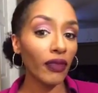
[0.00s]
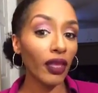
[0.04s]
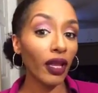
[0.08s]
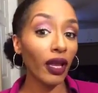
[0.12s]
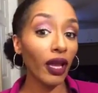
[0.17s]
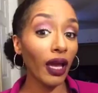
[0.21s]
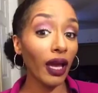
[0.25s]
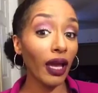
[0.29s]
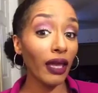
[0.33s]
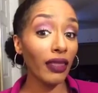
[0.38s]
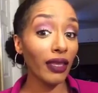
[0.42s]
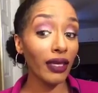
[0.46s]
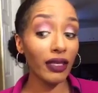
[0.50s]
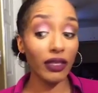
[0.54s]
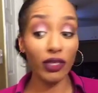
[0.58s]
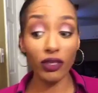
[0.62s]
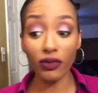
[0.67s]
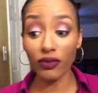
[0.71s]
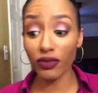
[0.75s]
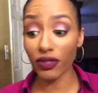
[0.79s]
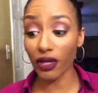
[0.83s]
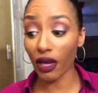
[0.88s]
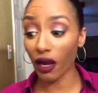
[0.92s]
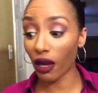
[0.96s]
I then
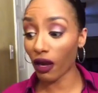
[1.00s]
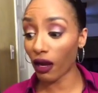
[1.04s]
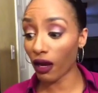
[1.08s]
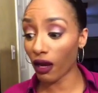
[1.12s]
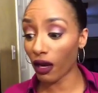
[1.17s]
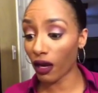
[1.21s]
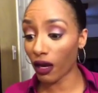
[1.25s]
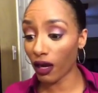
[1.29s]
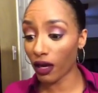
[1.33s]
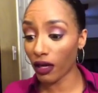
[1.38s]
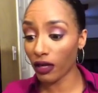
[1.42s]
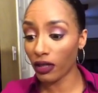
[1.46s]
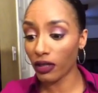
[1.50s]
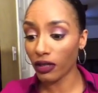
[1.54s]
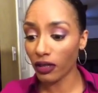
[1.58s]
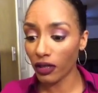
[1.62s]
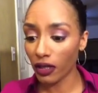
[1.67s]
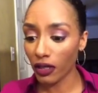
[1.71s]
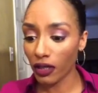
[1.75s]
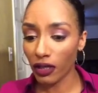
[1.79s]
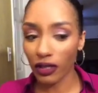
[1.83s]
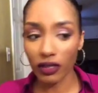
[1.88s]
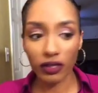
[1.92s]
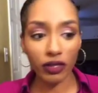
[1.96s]
used our
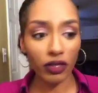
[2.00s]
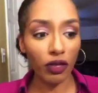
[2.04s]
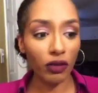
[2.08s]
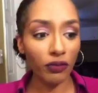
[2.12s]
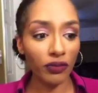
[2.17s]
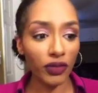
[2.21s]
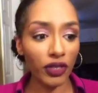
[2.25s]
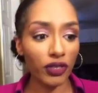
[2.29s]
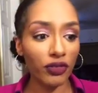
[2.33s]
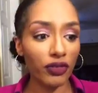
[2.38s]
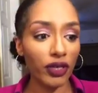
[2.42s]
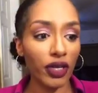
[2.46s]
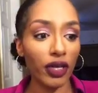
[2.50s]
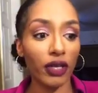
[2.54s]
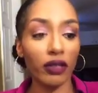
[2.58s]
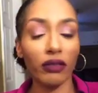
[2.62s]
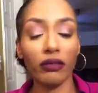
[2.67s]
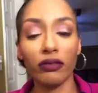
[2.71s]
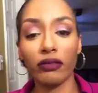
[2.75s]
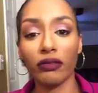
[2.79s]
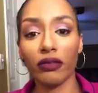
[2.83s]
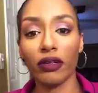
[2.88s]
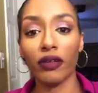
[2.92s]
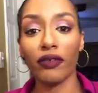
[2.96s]
Sculpting trio,
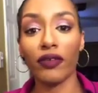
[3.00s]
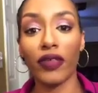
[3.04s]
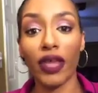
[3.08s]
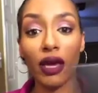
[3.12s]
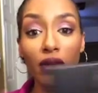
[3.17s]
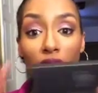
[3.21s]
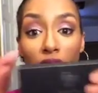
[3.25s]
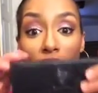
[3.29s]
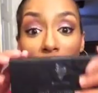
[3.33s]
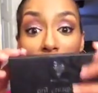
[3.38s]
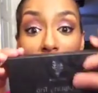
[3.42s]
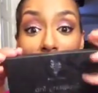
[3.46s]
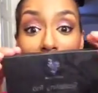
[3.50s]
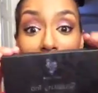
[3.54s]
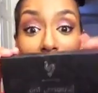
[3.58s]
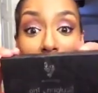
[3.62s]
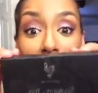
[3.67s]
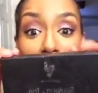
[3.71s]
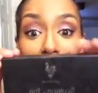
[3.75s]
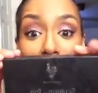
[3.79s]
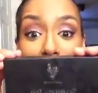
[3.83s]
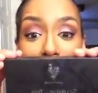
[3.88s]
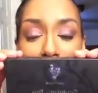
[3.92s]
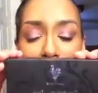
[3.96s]
wherever that went,
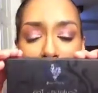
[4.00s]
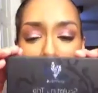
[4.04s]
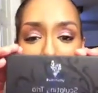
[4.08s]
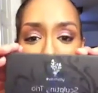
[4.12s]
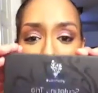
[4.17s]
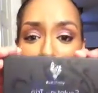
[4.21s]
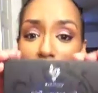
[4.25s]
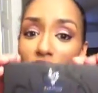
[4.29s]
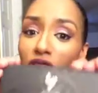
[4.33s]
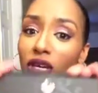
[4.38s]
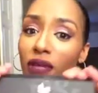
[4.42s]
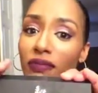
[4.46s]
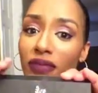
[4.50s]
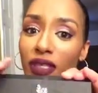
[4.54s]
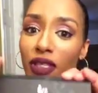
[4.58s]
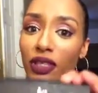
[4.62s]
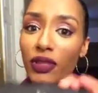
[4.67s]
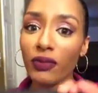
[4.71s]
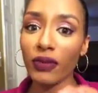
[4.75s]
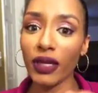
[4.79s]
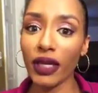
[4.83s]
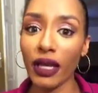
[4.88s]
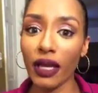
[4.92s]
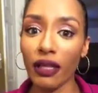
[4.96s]
here, which comes in
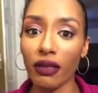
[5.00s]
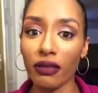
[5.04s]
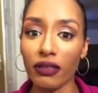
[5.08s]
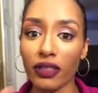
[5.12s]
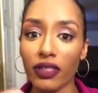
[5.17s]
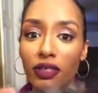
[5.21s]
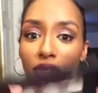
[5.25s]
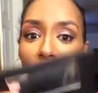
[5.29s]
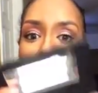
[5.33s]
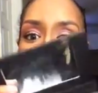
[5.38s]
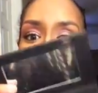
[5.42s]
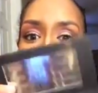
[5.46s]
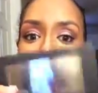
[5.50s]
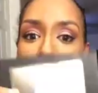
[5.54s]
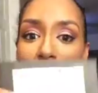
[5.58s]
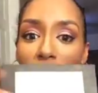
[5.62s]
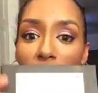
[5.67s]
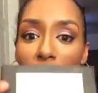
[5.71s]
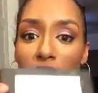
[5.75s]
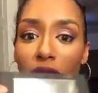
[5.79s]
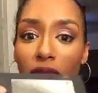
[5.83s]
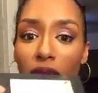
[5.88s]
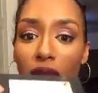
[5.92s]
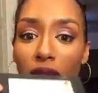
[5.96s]
3 colors, dark,
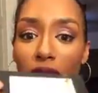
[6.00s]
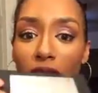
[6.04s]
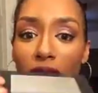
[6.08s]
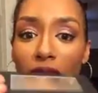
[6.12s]
medium, and